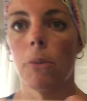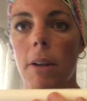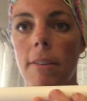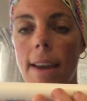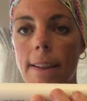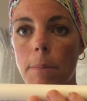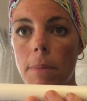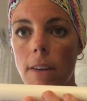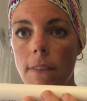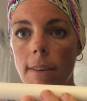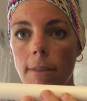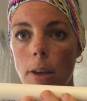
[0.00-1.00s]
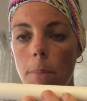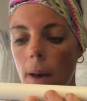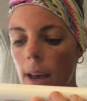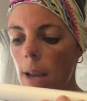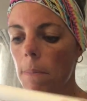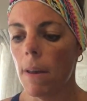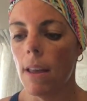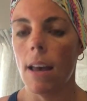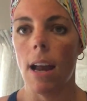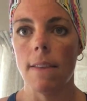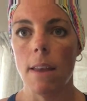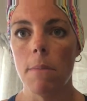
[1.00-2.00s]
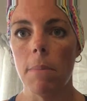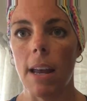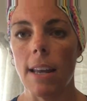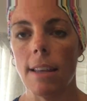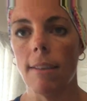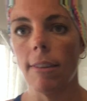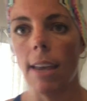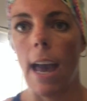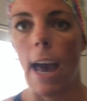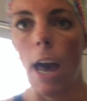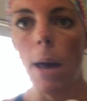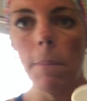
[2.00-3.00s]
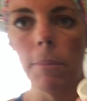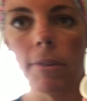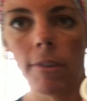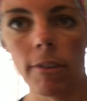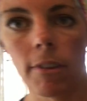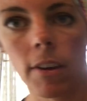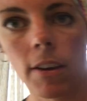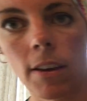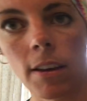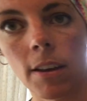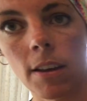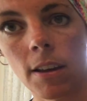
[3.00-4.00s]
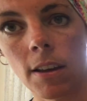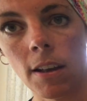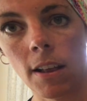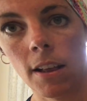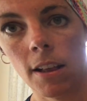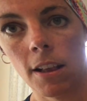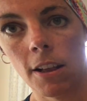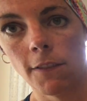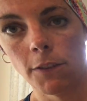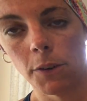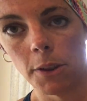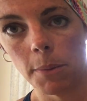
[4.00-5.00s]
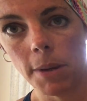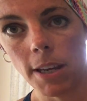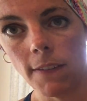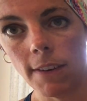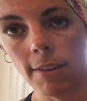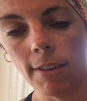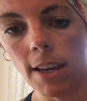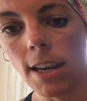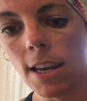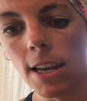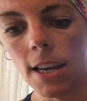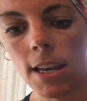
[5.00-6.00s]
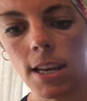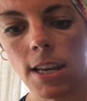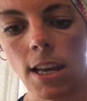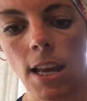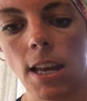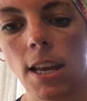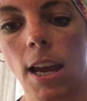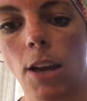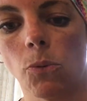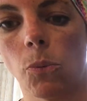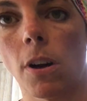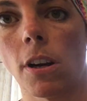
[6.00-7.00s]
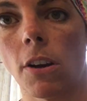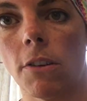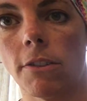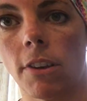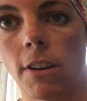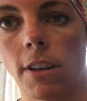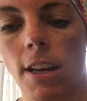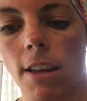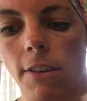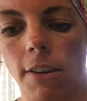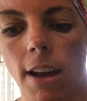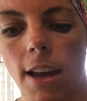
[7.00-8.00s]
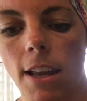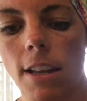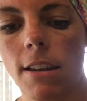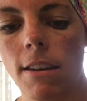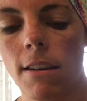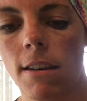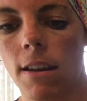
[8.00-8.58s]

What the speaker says: So I take the PVC pipe. I then buy these caps for the PVC, and one goes on either end.